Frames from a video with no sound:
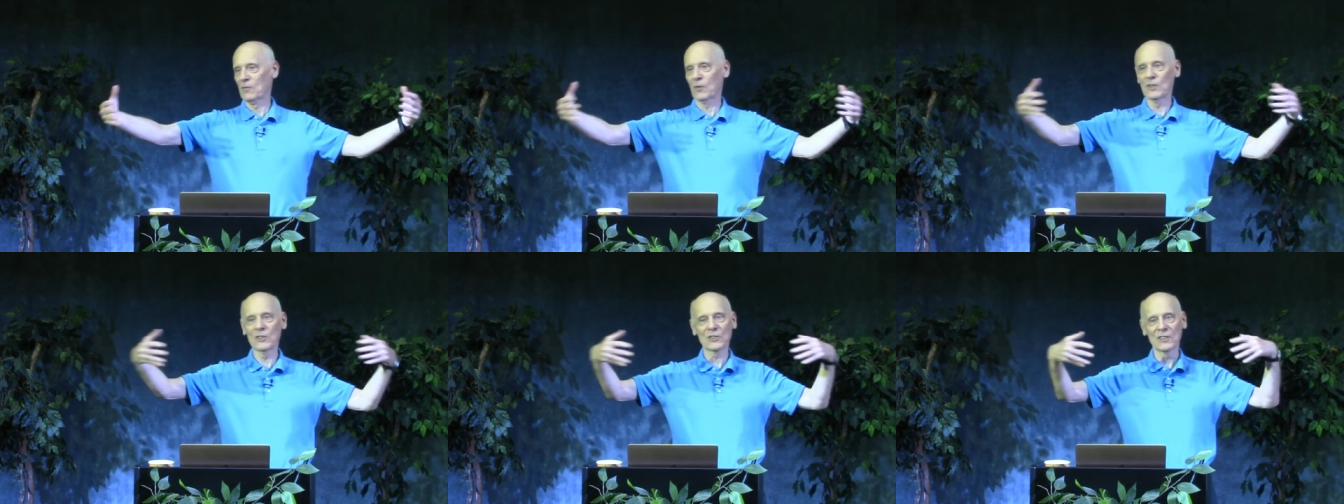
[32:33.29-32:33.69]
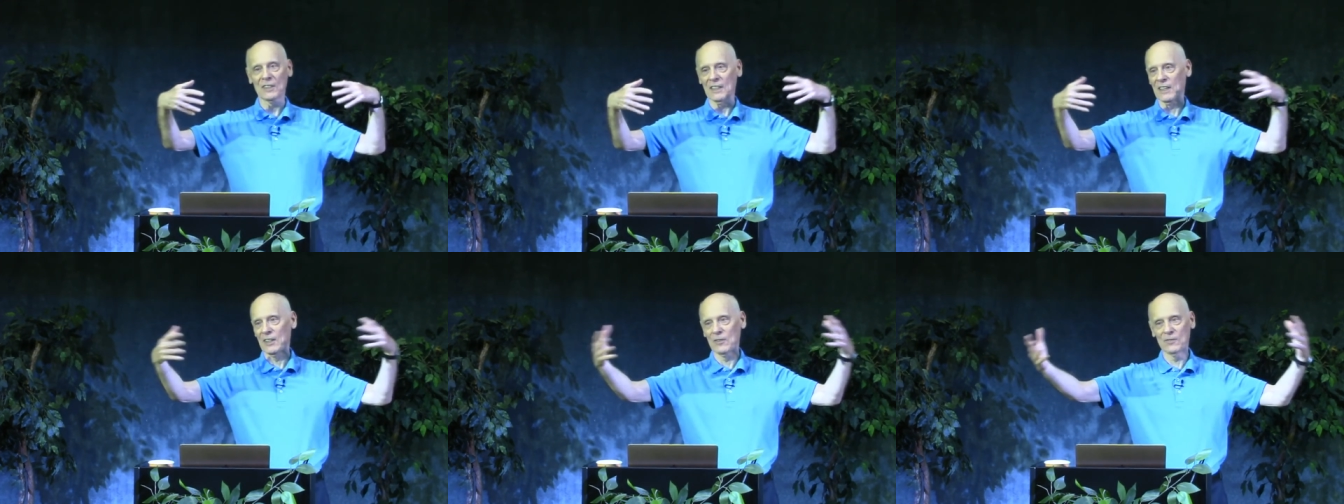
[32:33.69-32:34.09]
We're just going
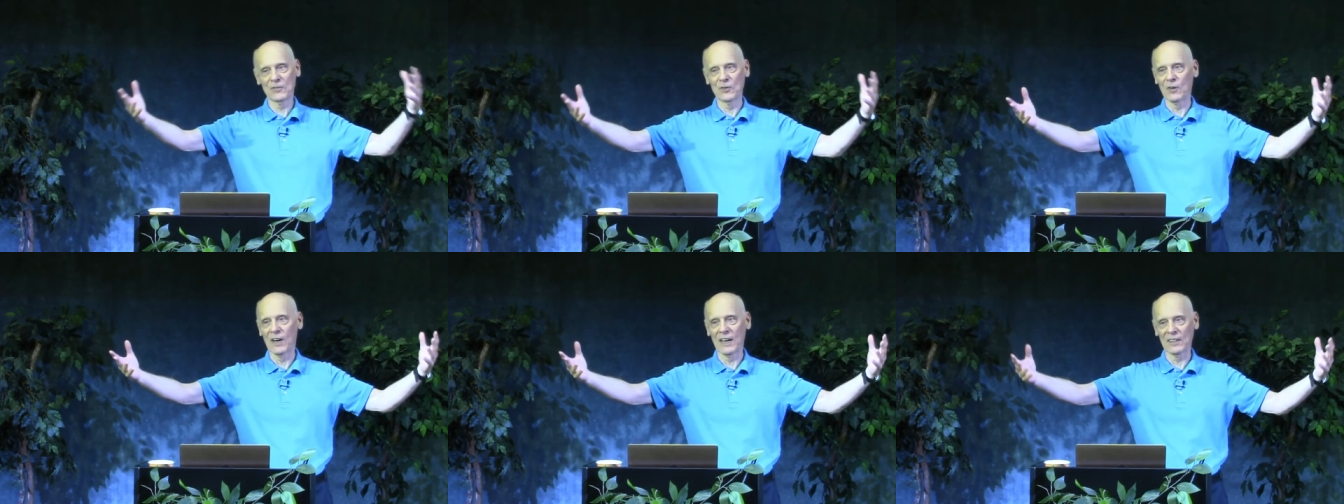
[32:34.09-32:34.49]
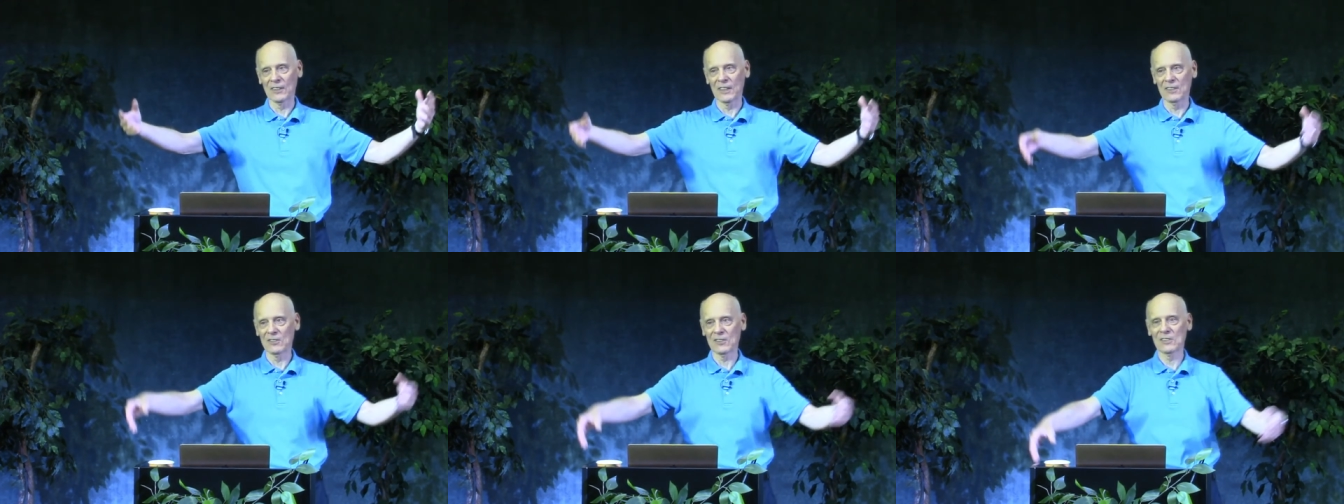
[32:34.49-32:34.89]
to hit a few
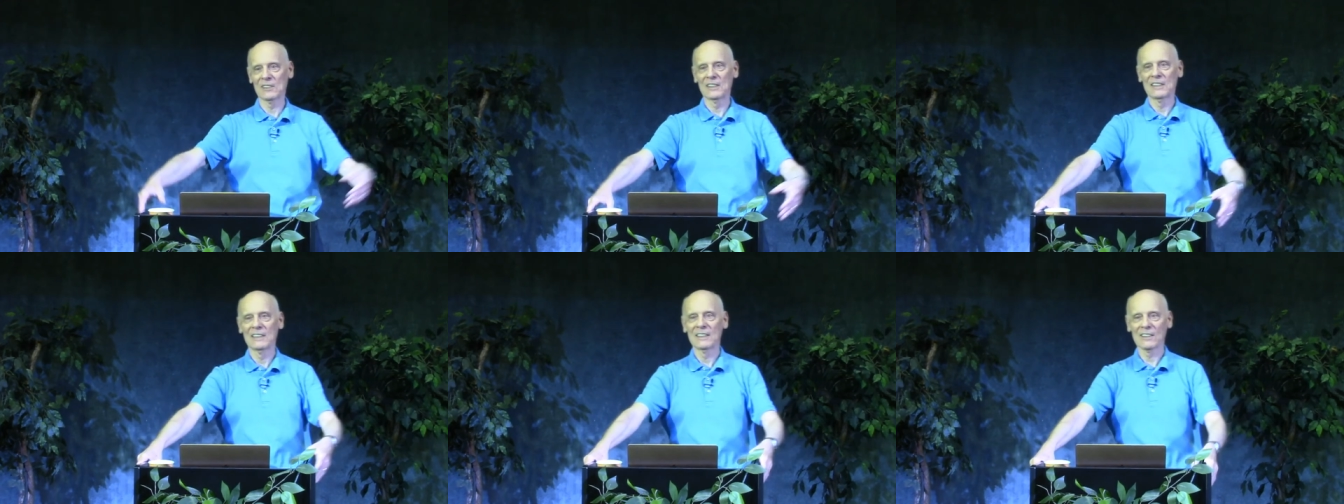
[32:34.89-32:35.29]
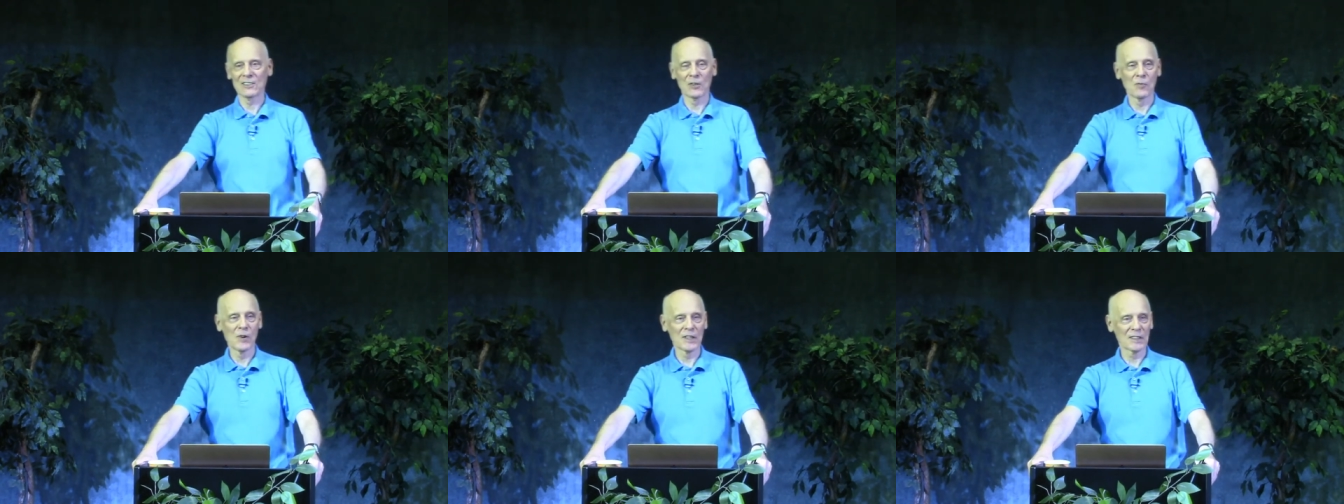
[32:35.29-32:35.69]
highlights because
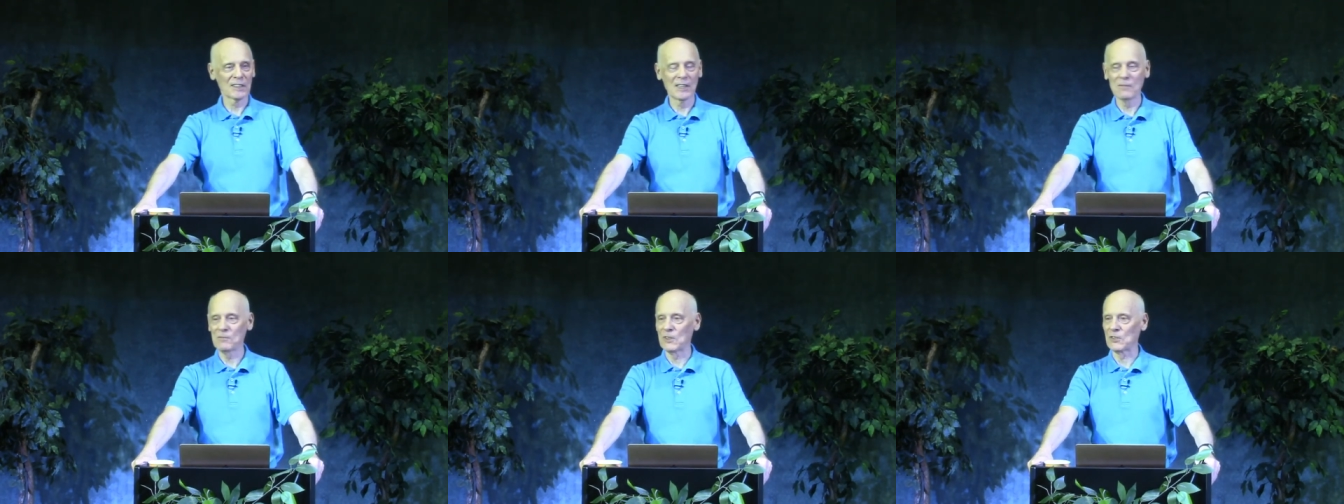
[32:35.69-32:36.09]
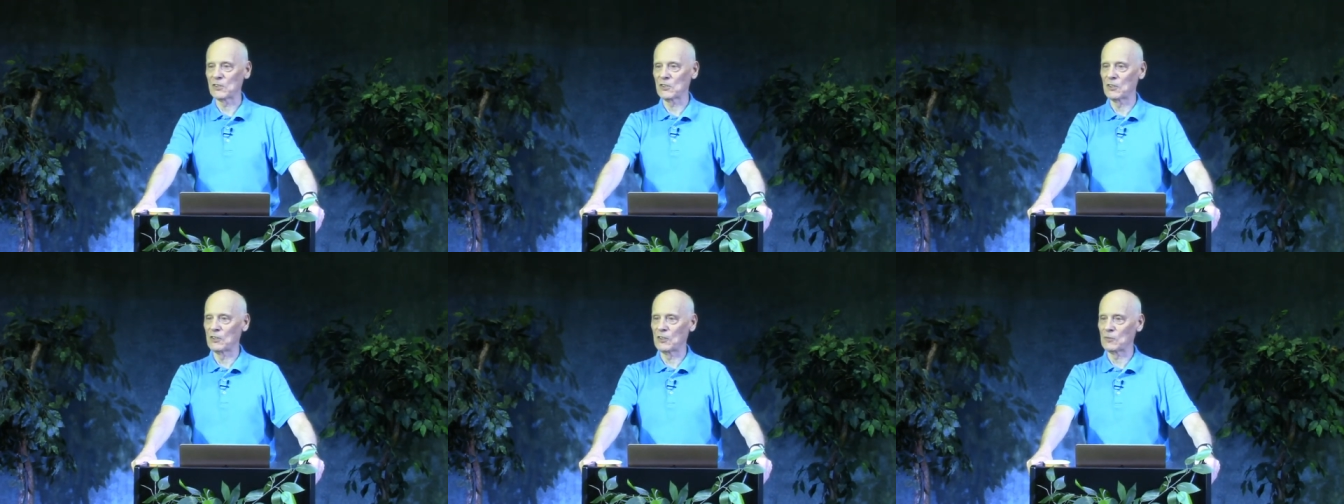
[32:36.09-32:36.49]
I want to keep this
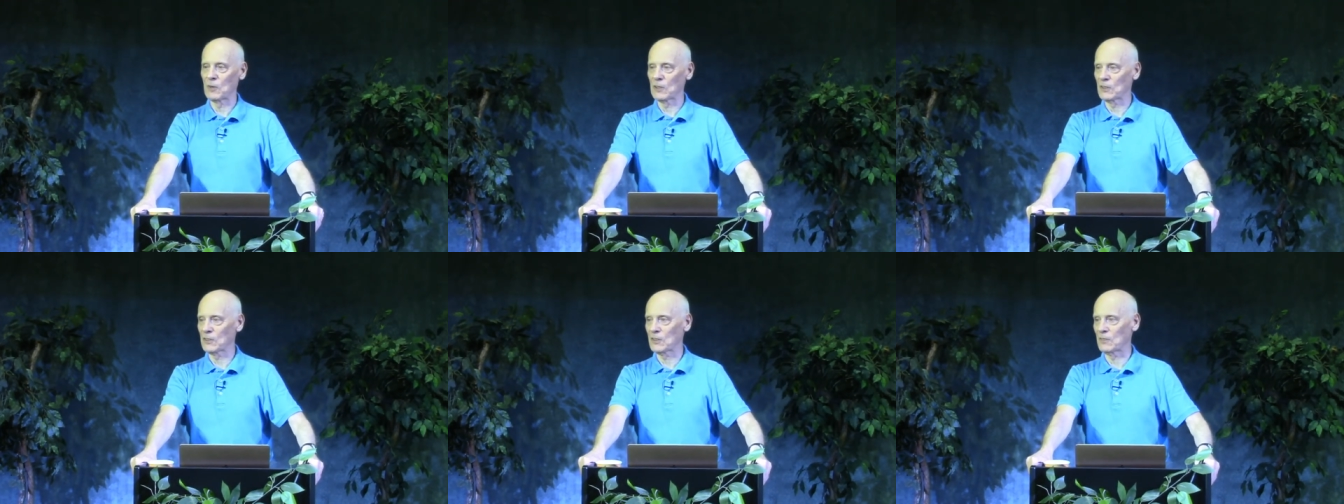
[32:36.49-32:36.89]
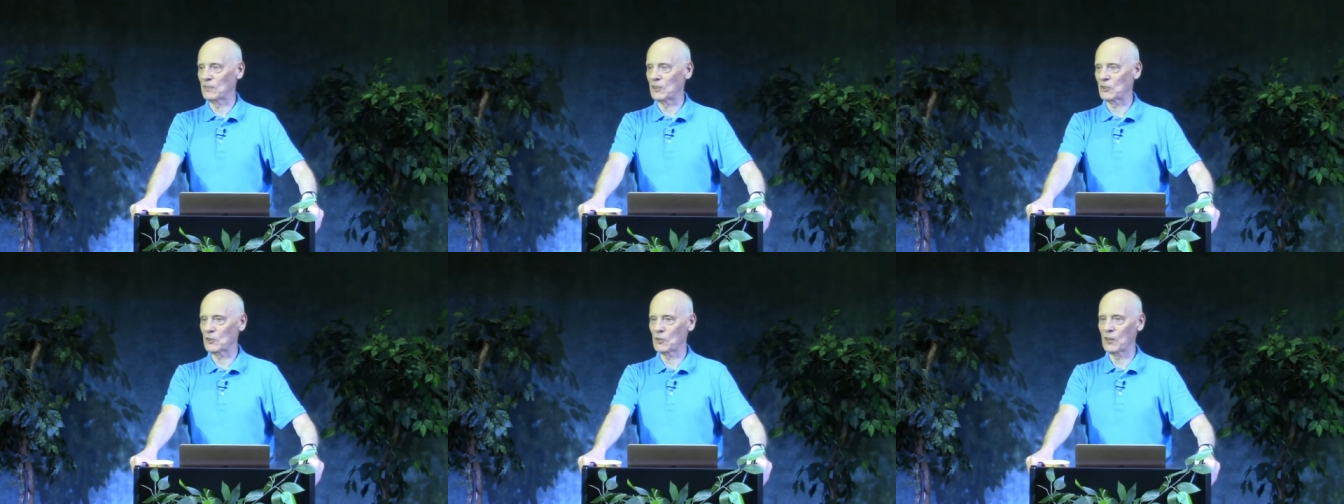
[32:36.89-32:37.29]
series
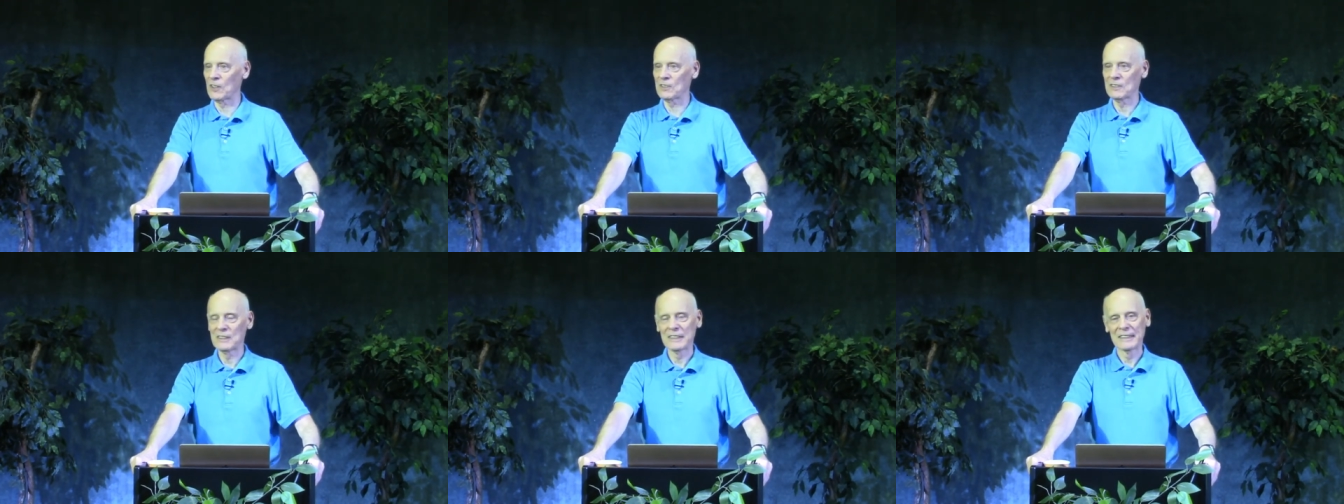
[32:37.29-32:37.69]
relatively short.